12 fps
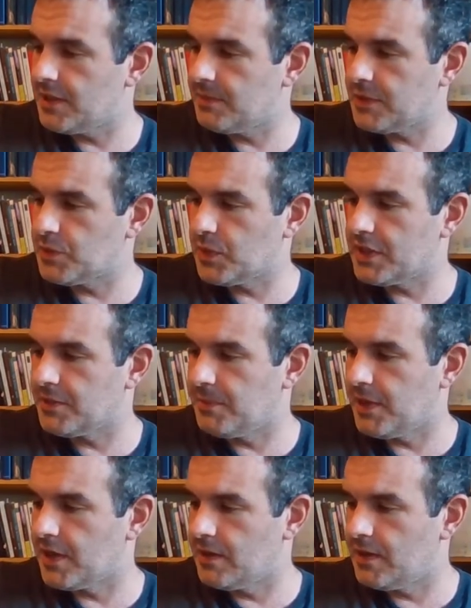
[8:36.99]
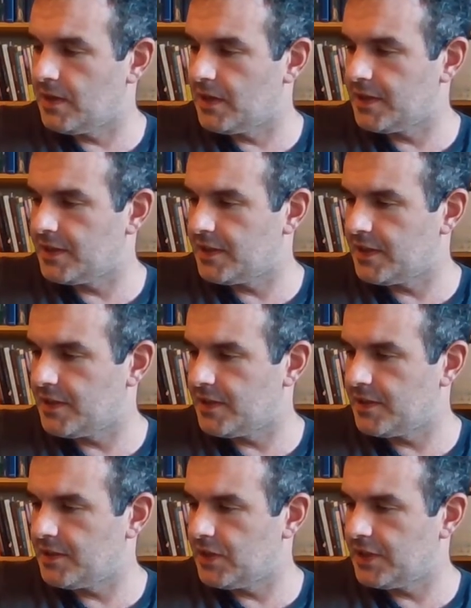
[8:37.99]
This went into bottle
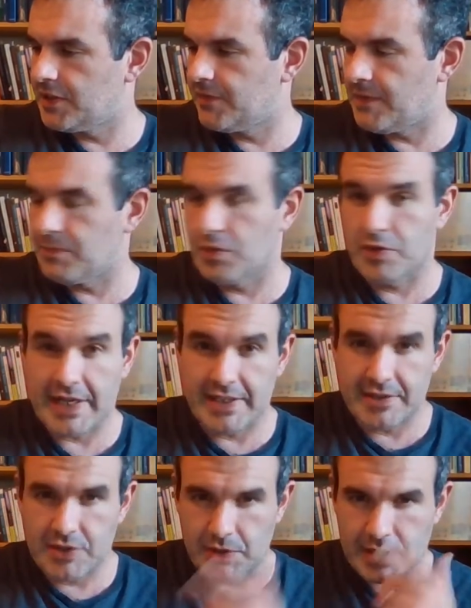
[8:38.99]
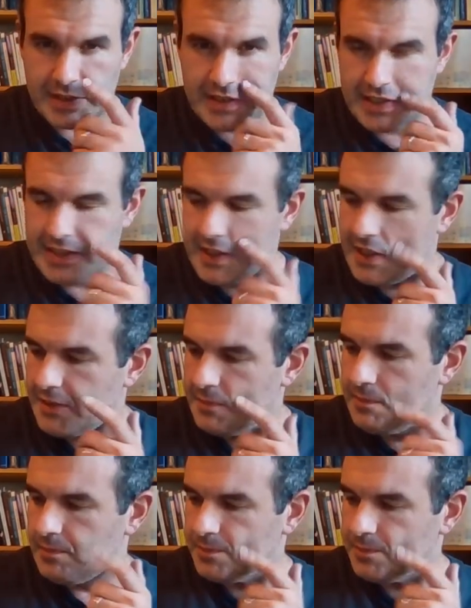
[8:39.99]
in November 2018,